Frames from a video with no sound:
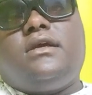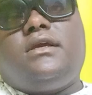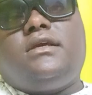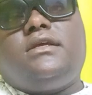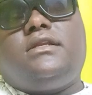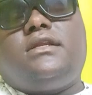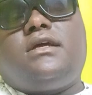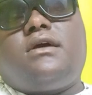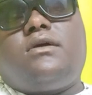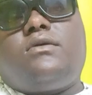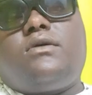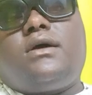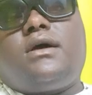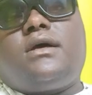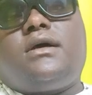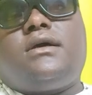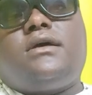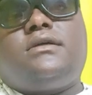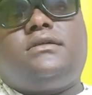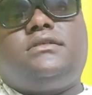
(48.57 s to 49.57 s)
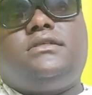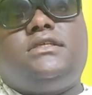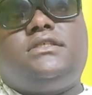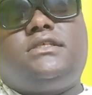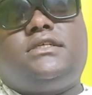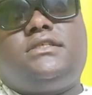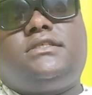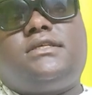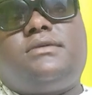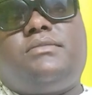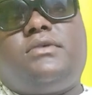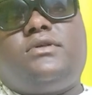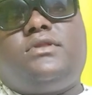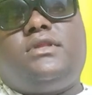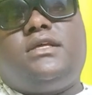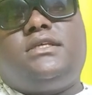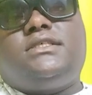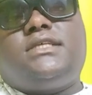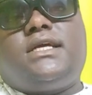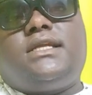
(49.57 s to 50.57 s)
in our details about
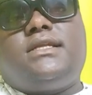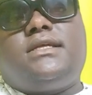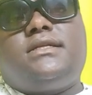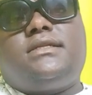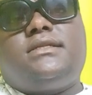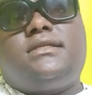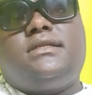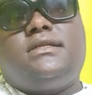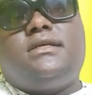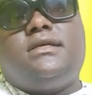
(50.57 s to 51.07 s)
the channel,